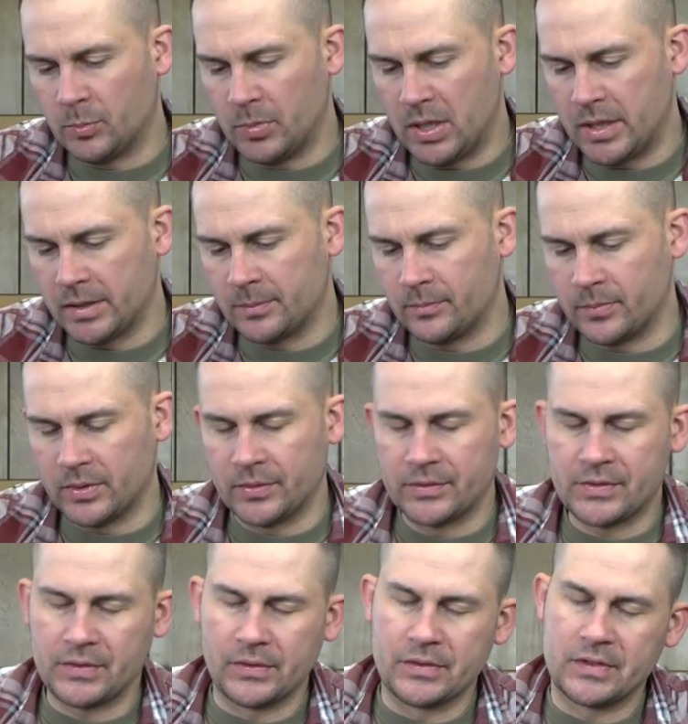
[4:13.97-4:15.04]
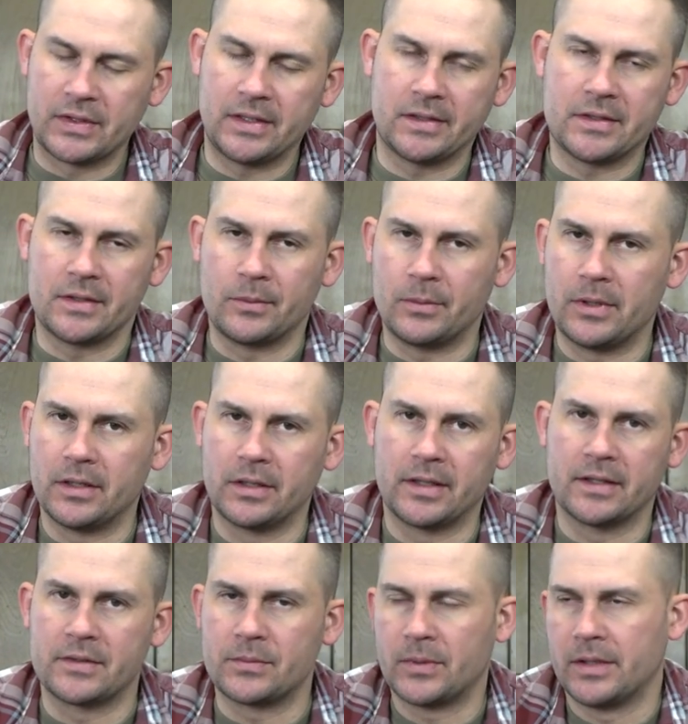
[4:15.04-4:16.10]
and bottom, but as soon as it gets in the water,
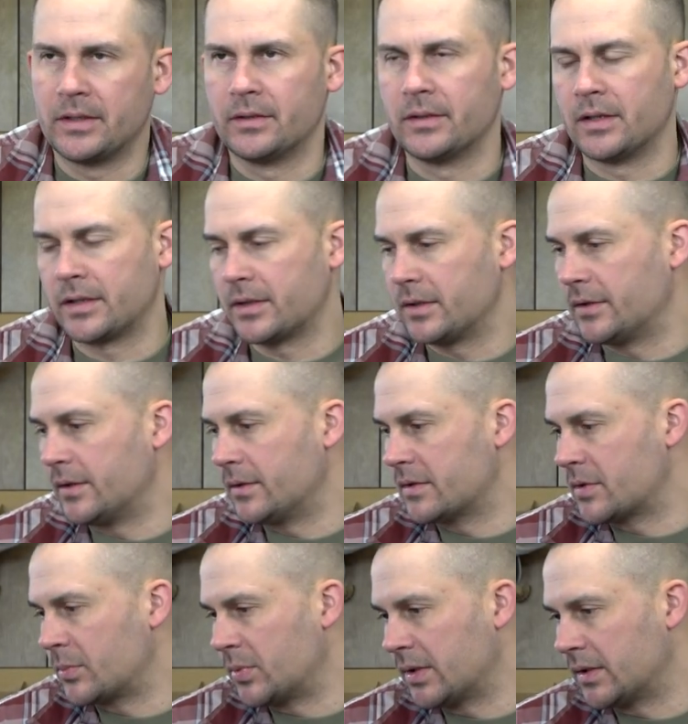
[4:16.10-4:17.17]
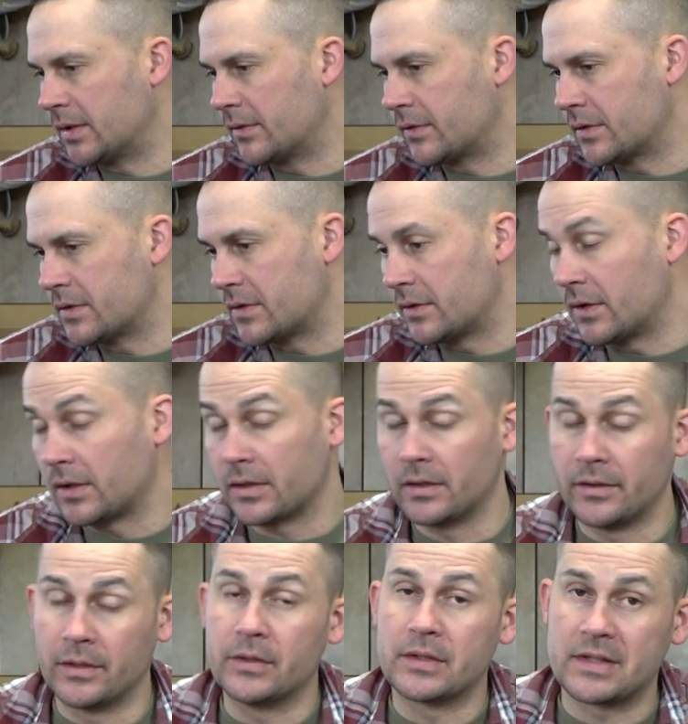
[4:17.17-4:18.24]
gets wet, you're not going to notice a big difference. You're not
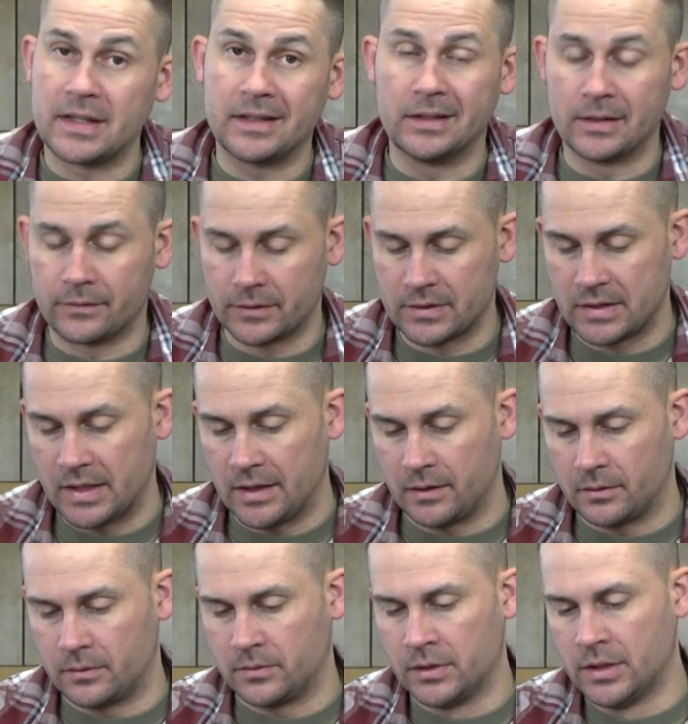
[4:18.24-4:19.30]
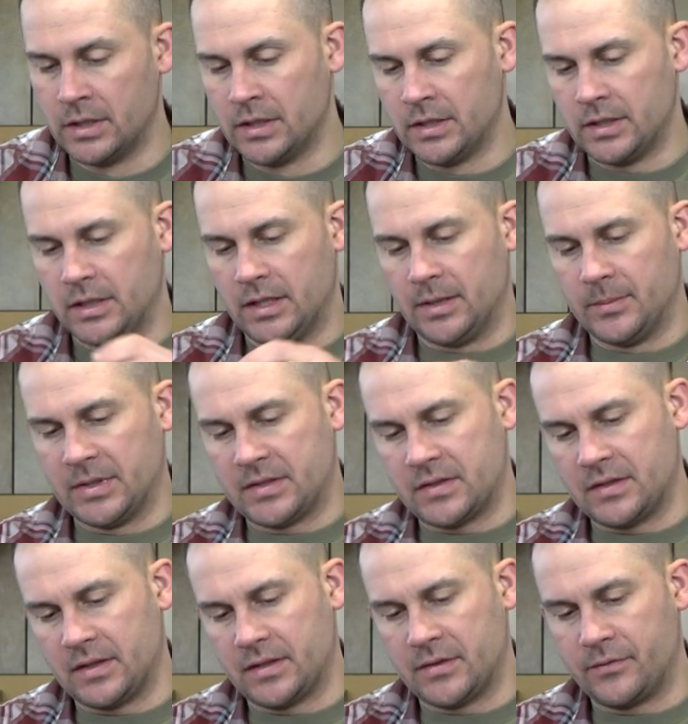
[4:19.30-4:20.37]
going to notice a difference at all. That's
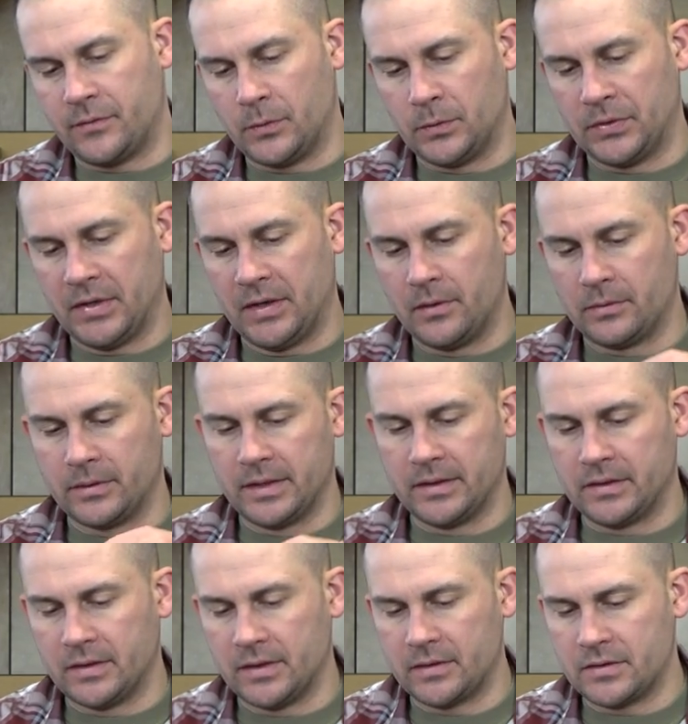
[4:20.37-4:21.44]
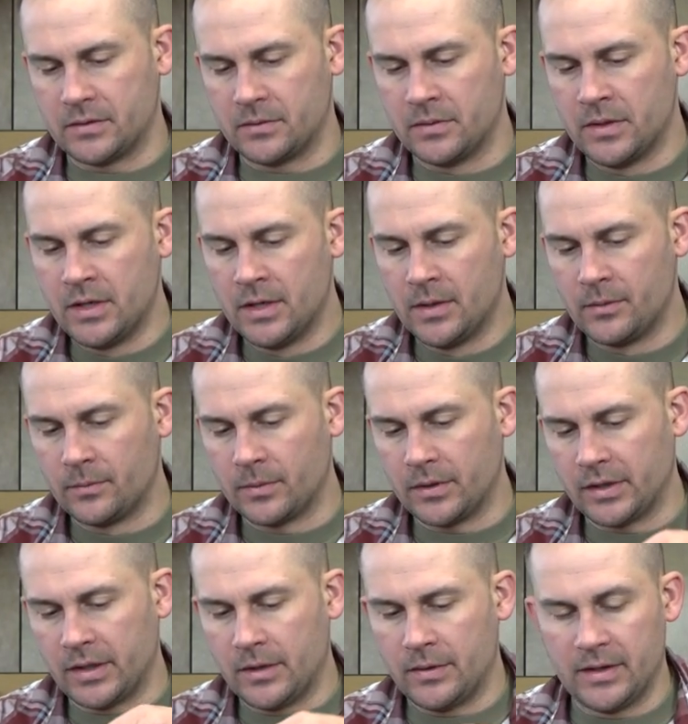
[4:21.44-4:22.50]
a nice full tail right there. So we're
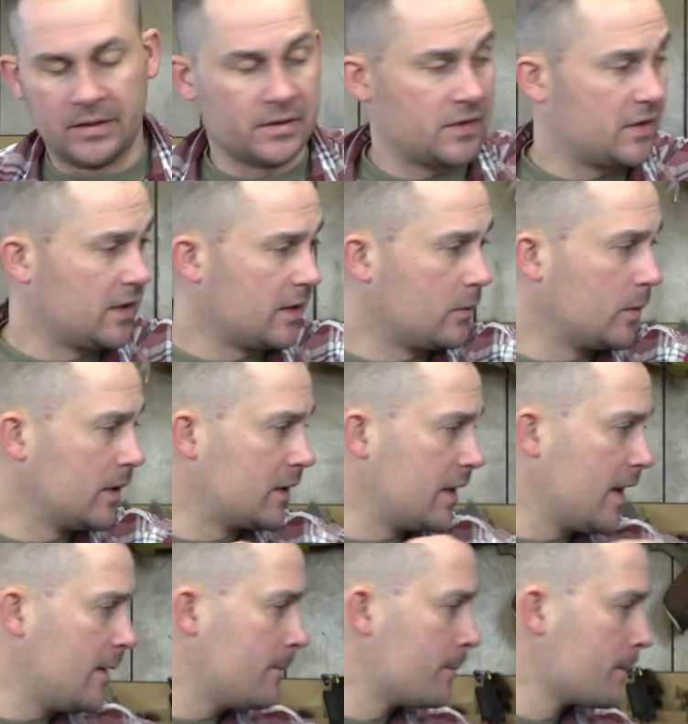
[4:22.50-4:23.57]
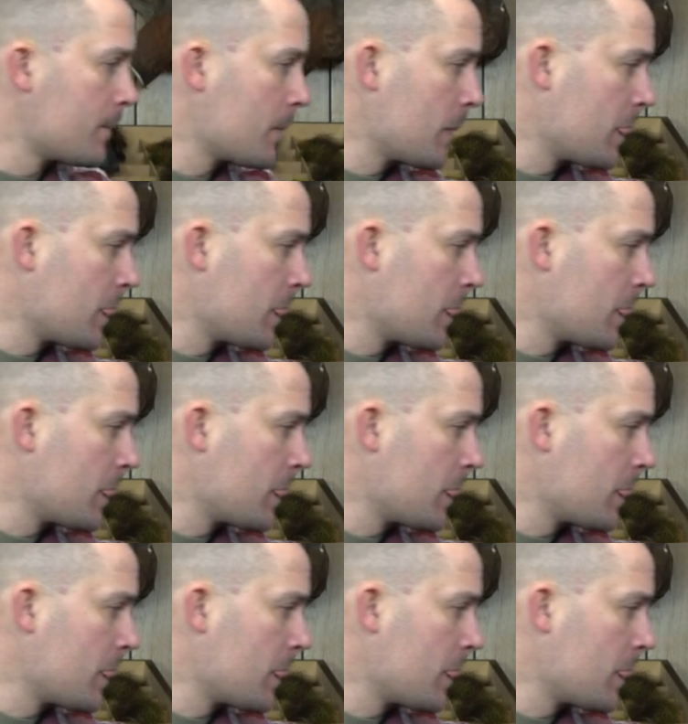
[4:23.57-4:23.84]
going to go ahead and stick with that.